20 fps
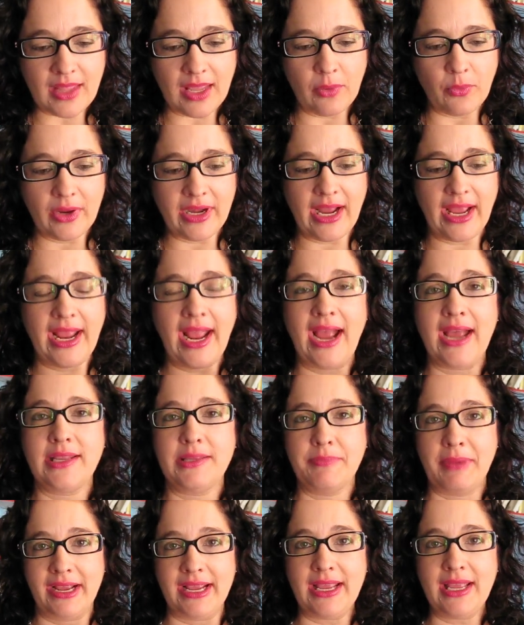when I
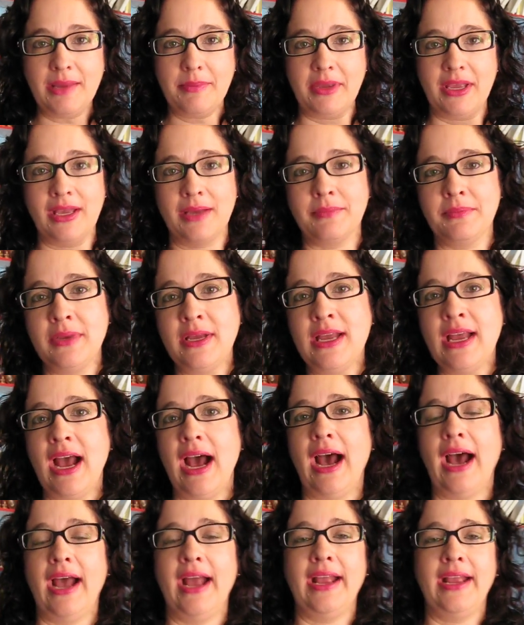had my MM,
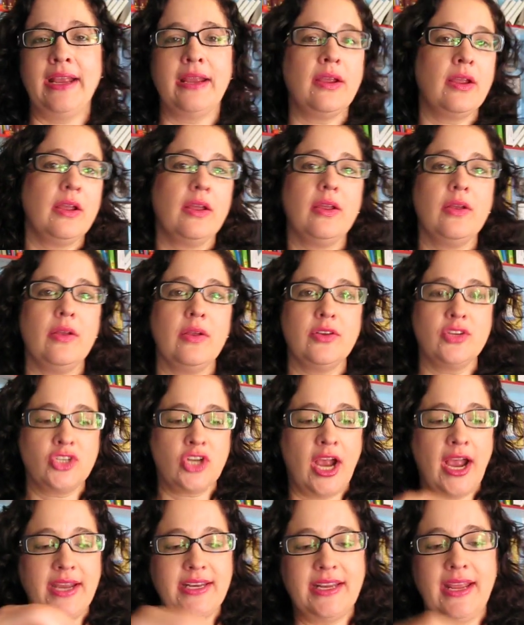I
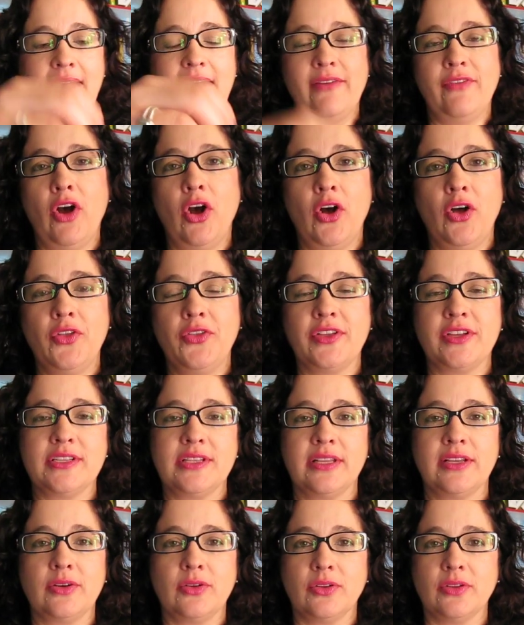try to have all the
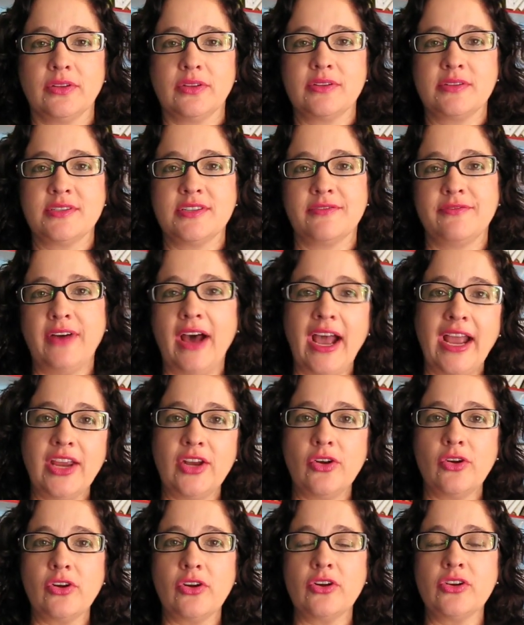little
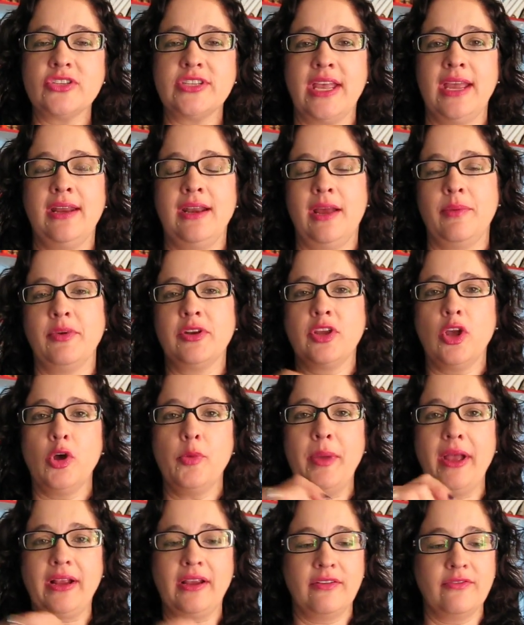dividers and I would go
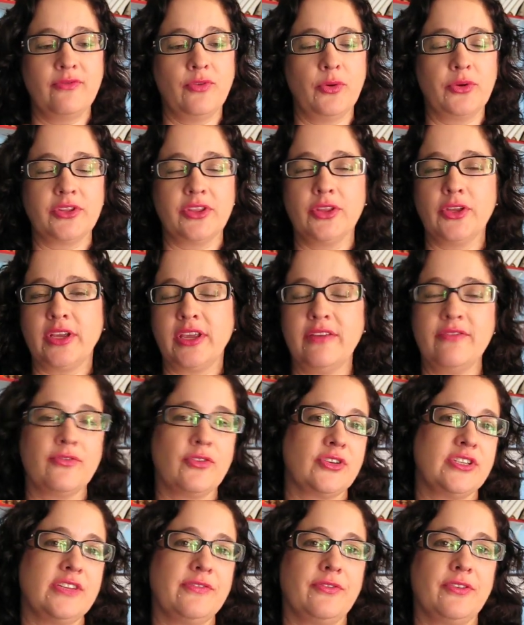back and forth looking
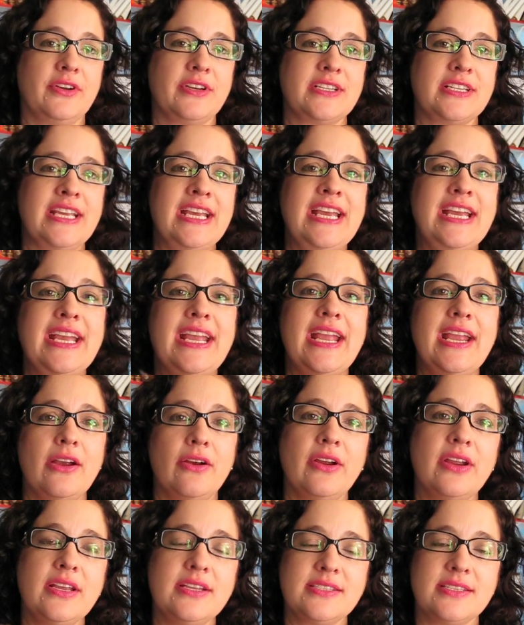for different
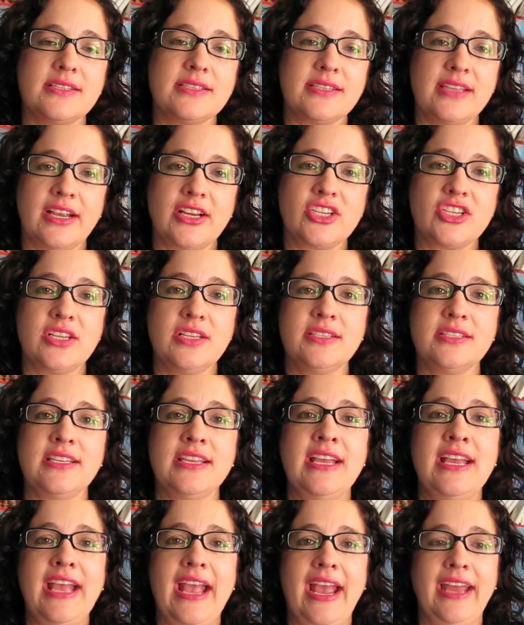areas and sections
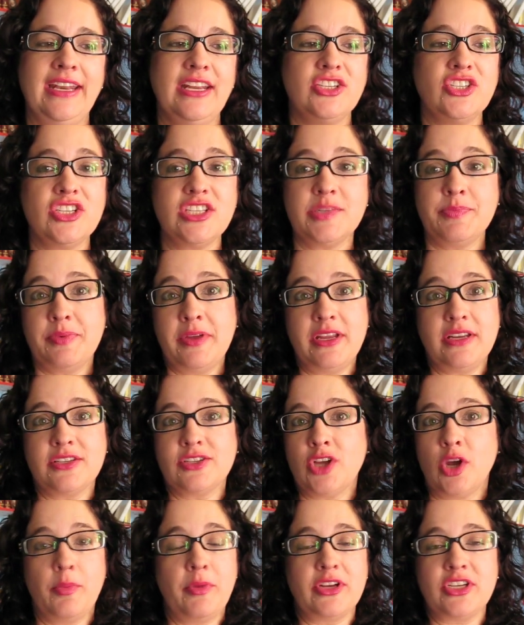and I just spent
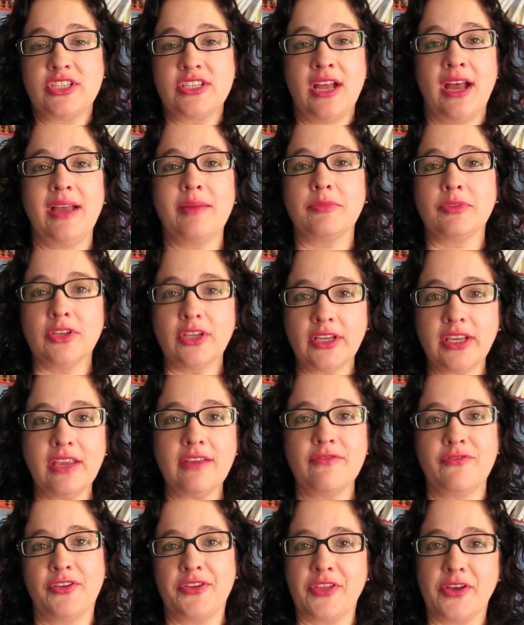so much time
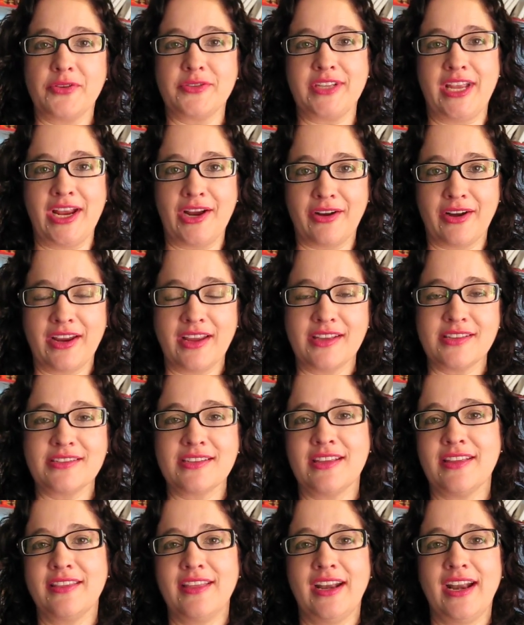looking for those areas
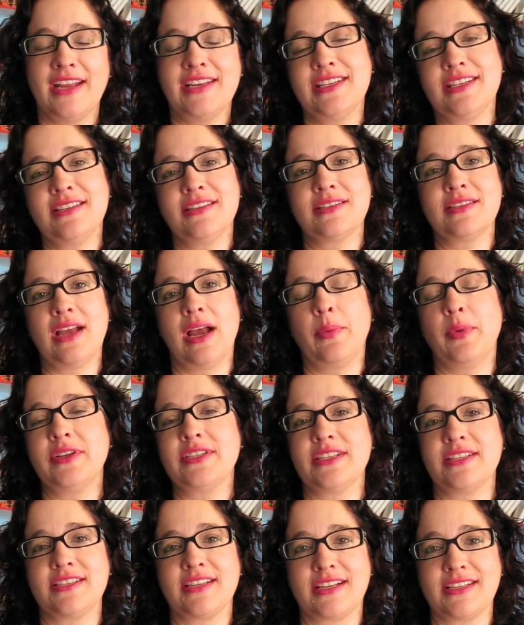that I didn't I
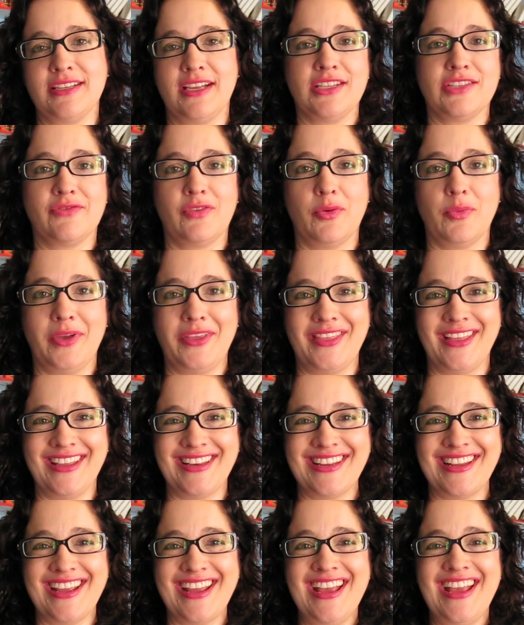wasn't successful with
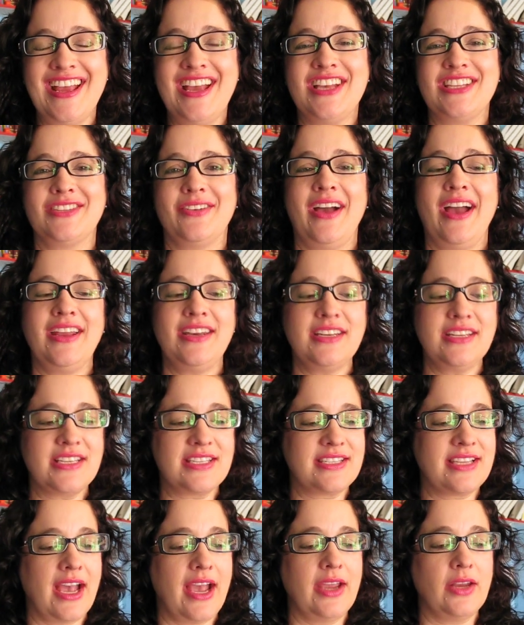it. So I had to
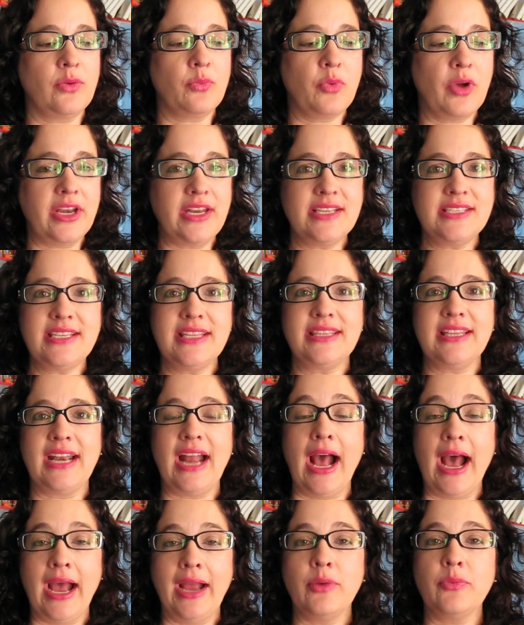decide what is it
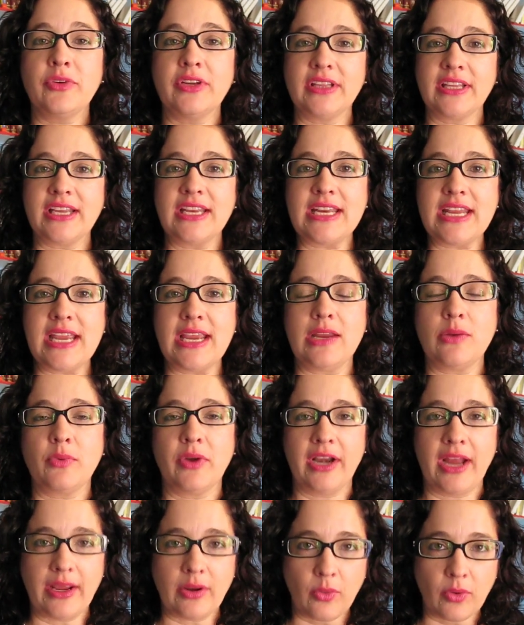that I really need
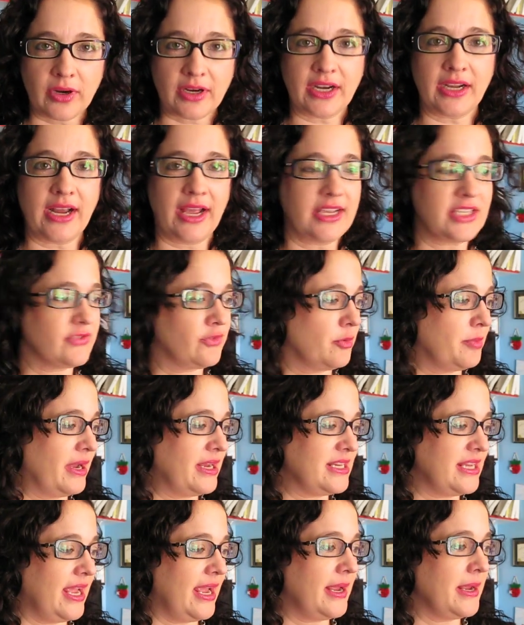when I organize for my
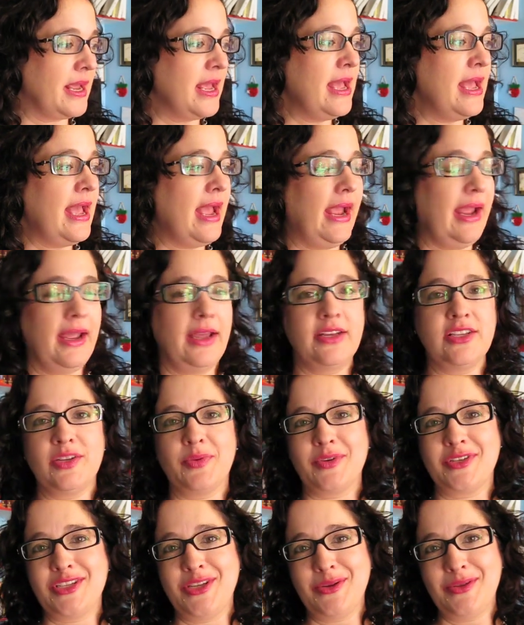day. And there
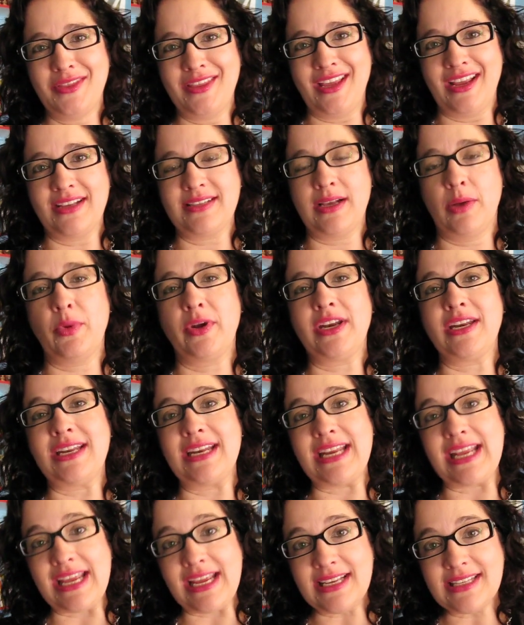were two things. I wanted
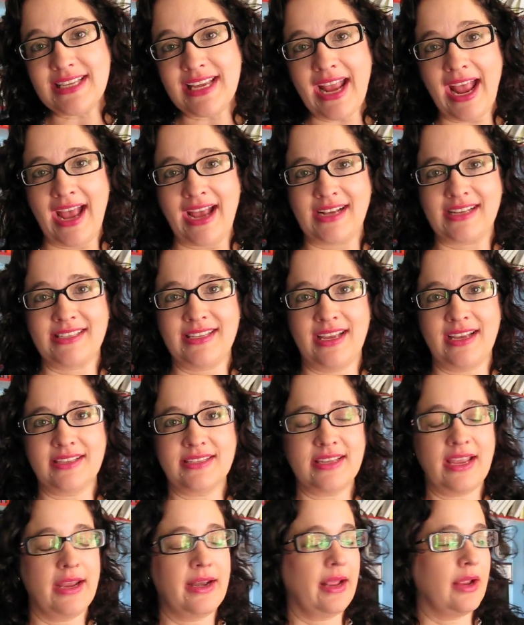an easy
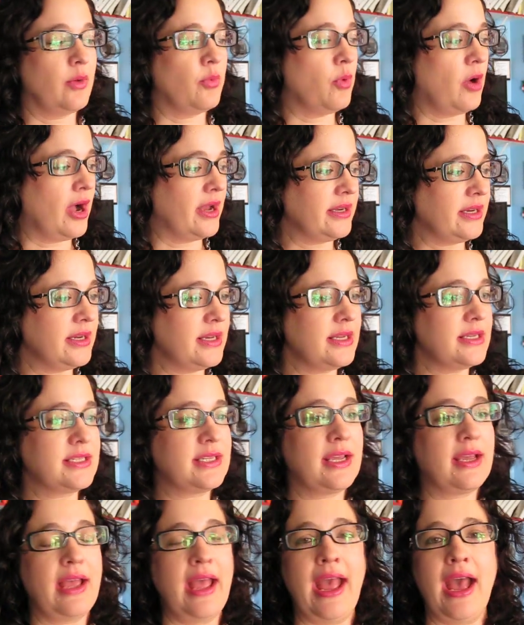access and I wanted it
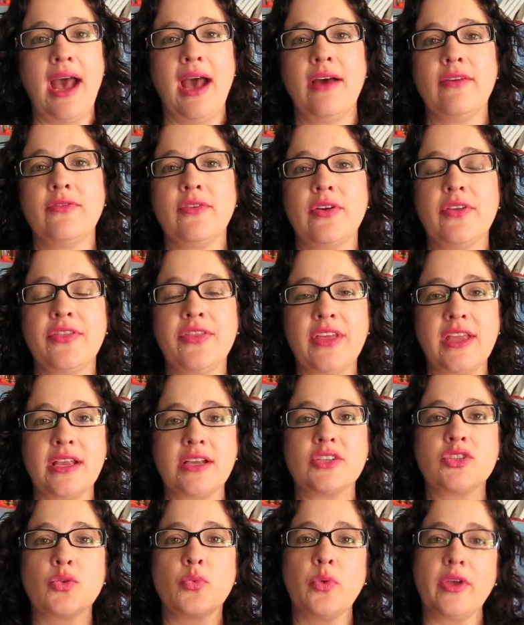to have
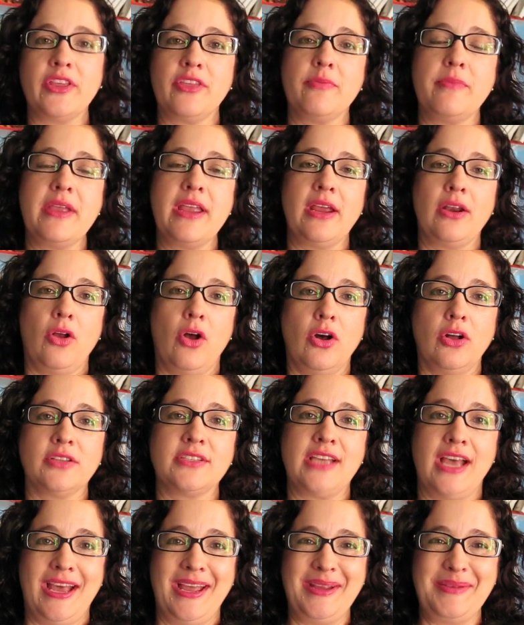things with me at all
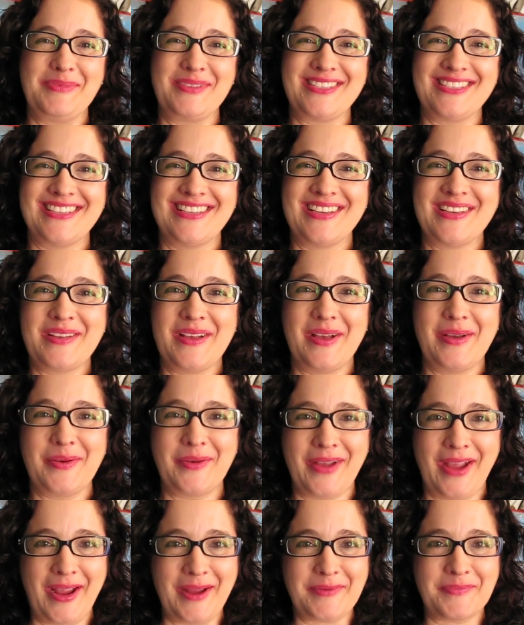times.
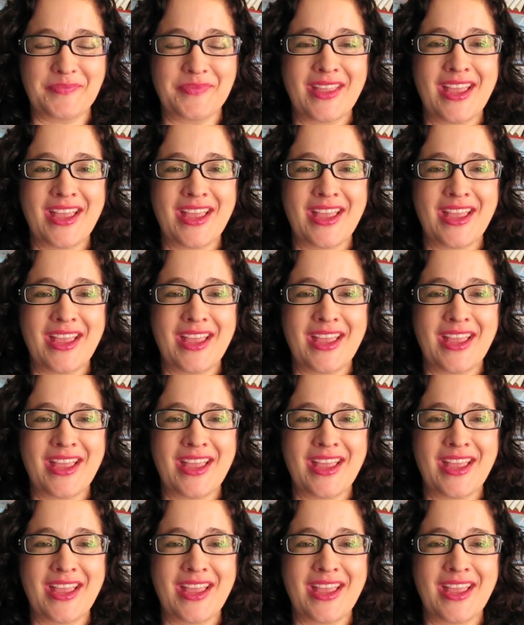Okay.